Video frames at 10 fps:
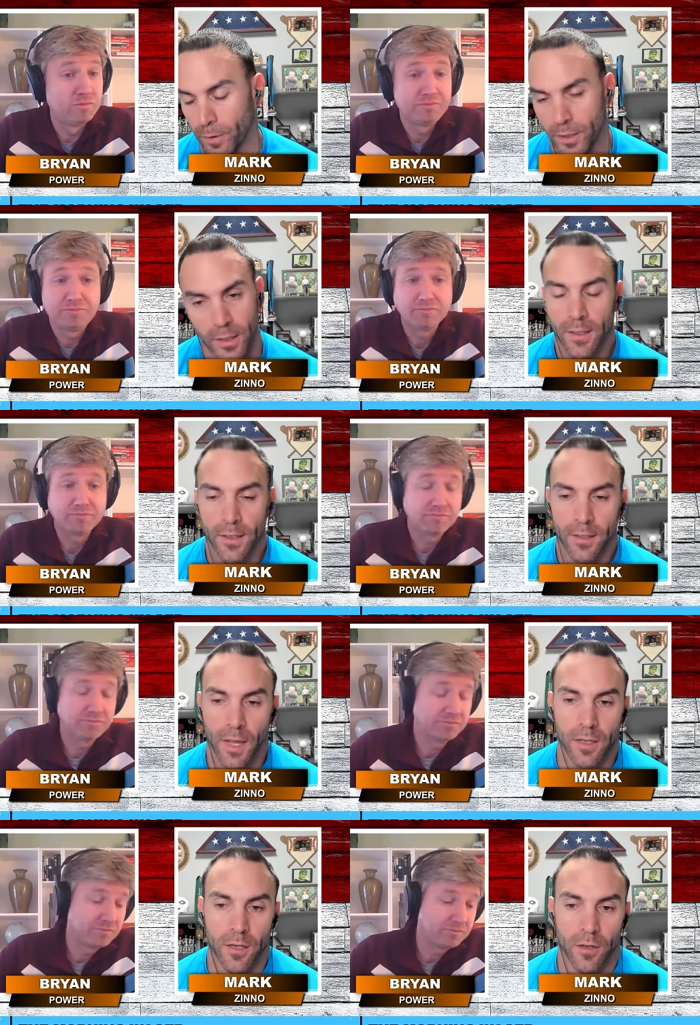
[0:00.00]
Speaker 1: But
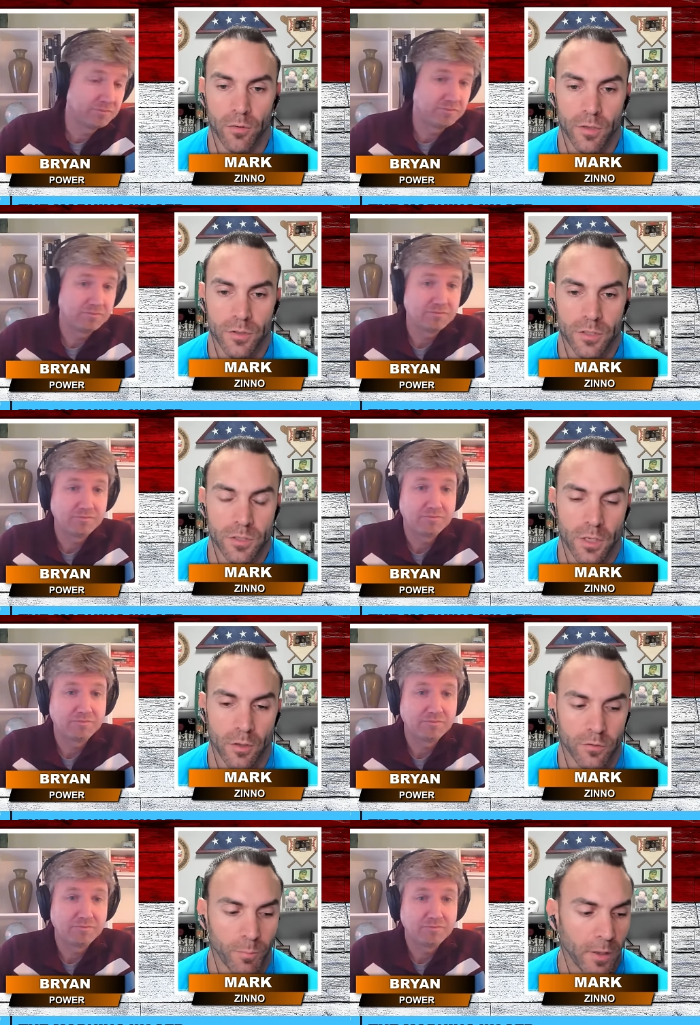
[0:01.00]
that you know it just you
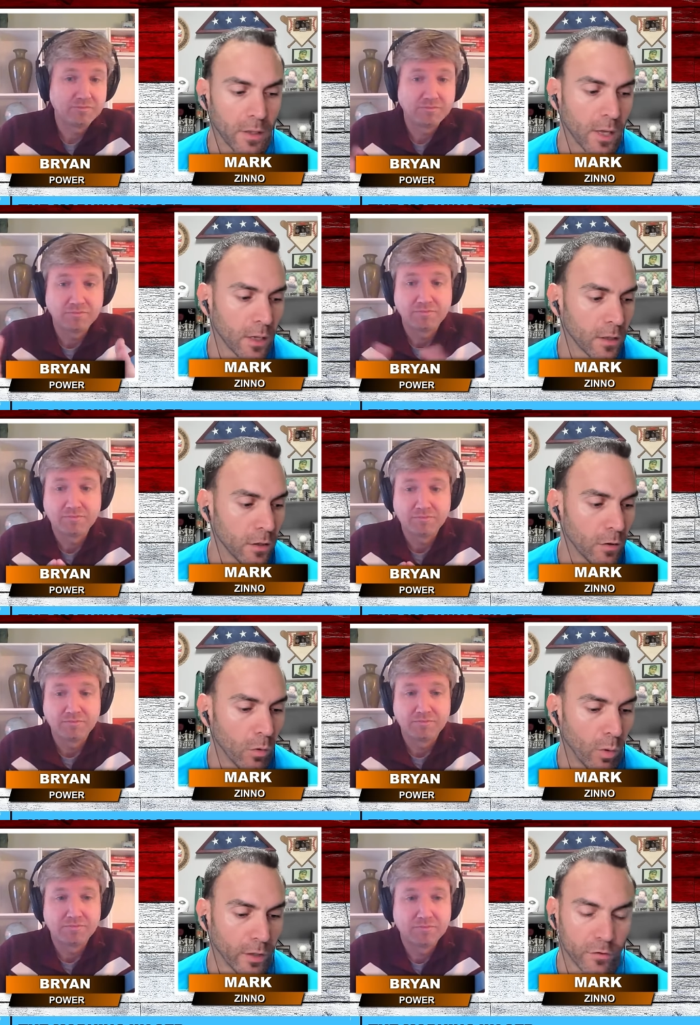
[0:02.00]
know it's a big kick in the you know
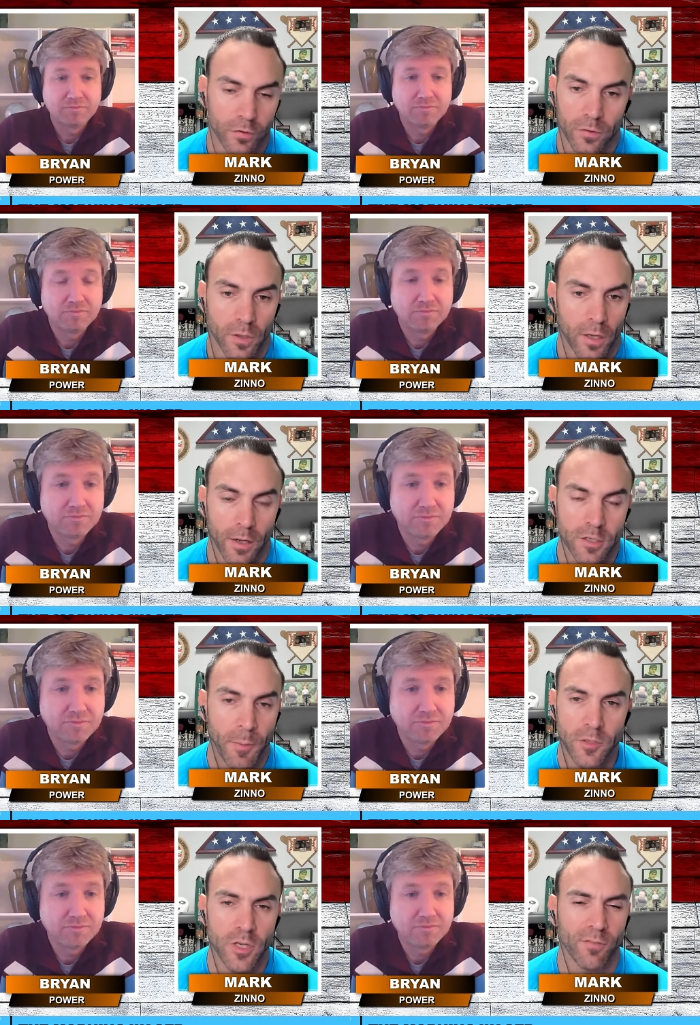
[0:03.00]
what's uh,
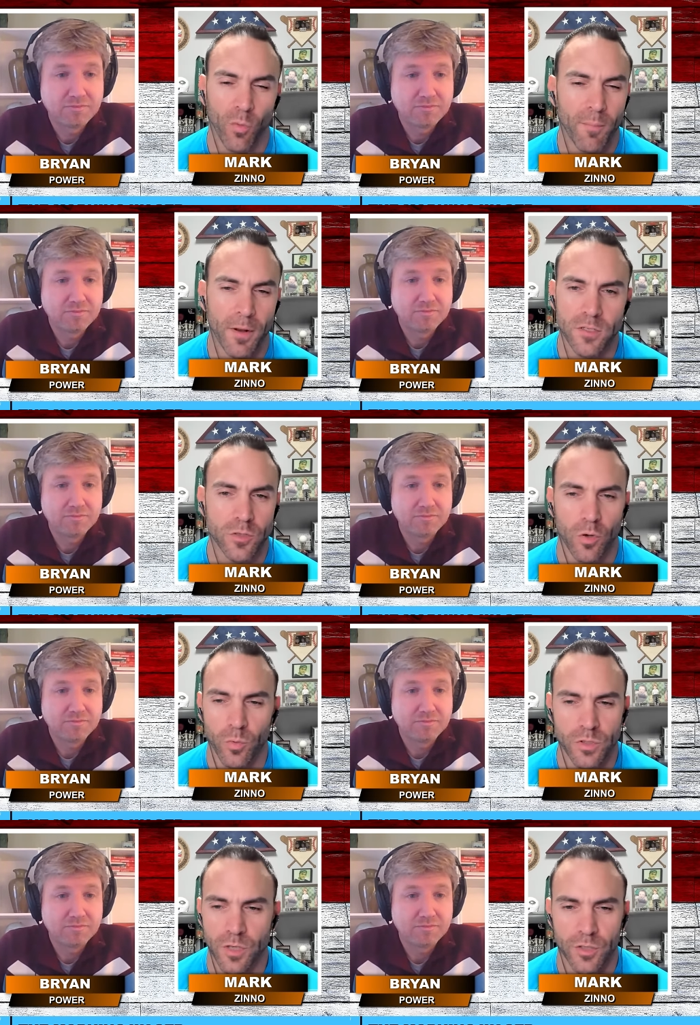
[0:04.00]
especially after they minnesota
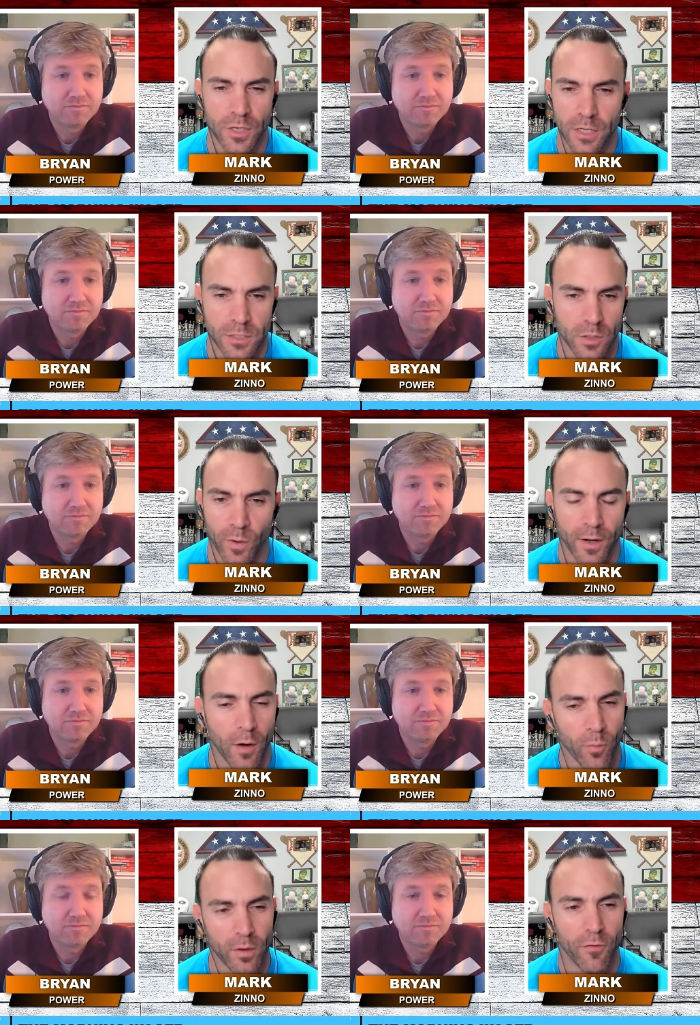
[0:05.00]
was such an easy win i
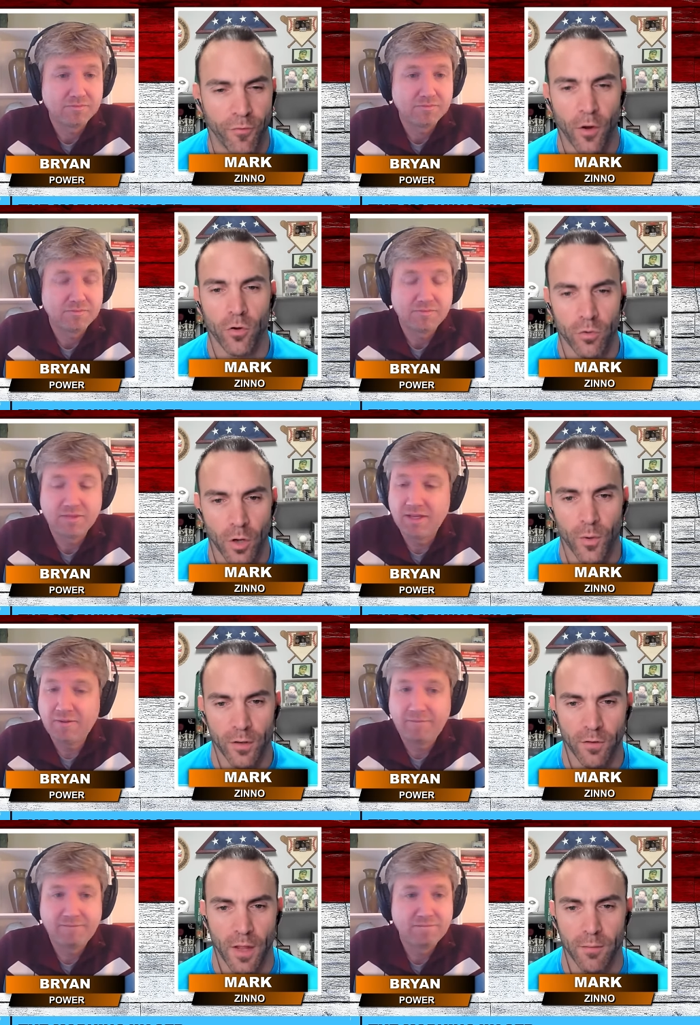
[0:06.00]
really felt good going uh-huh.
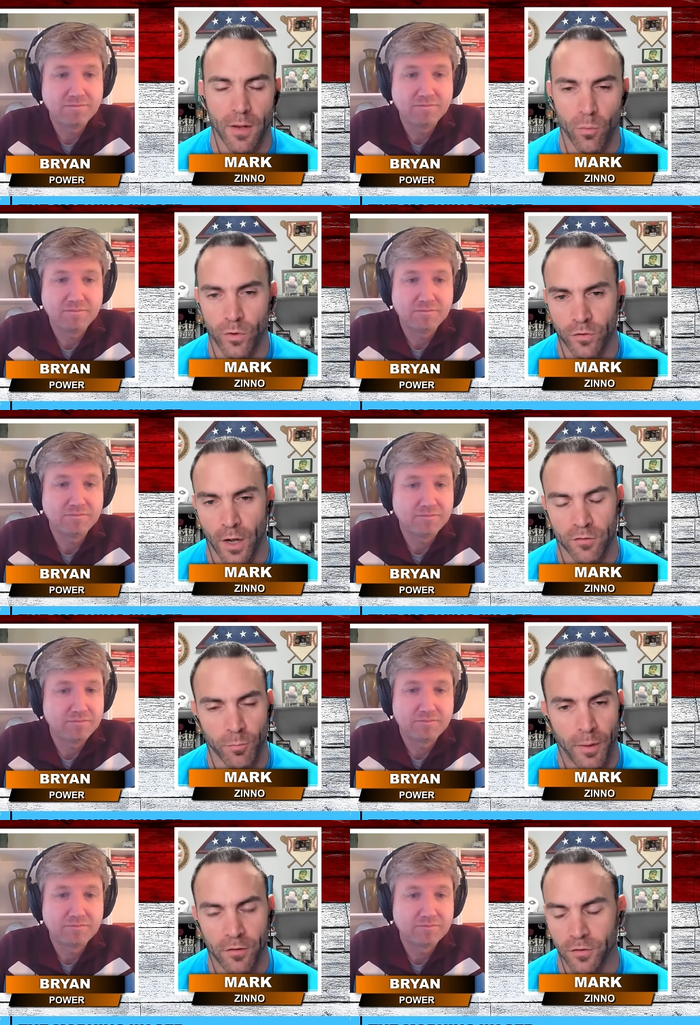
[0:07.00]
into that, that,
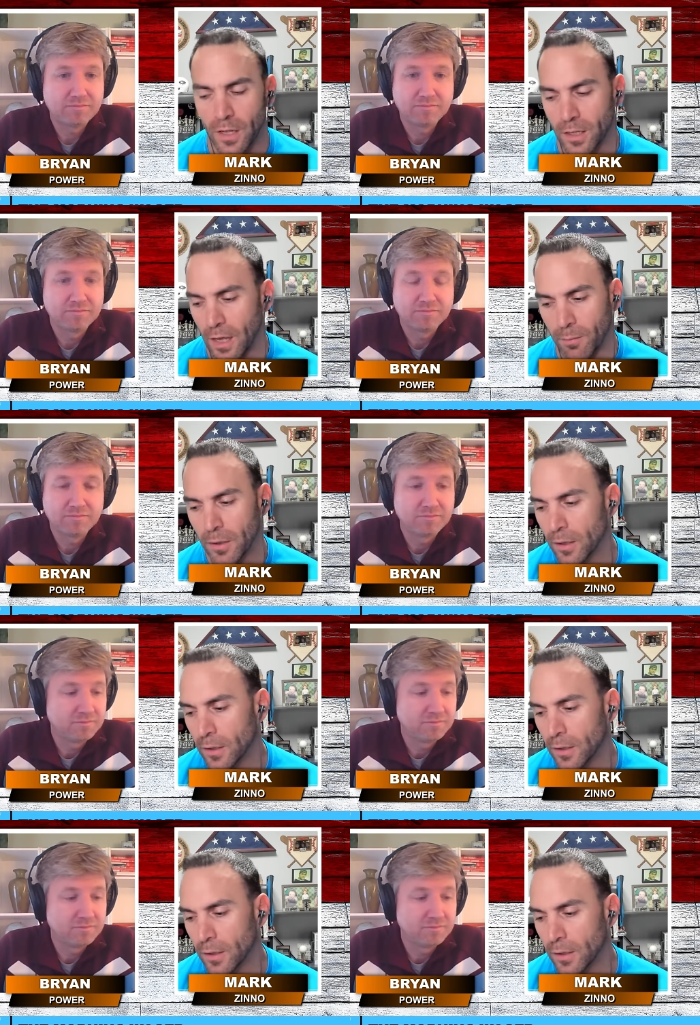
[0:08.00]
wisconsin penn state game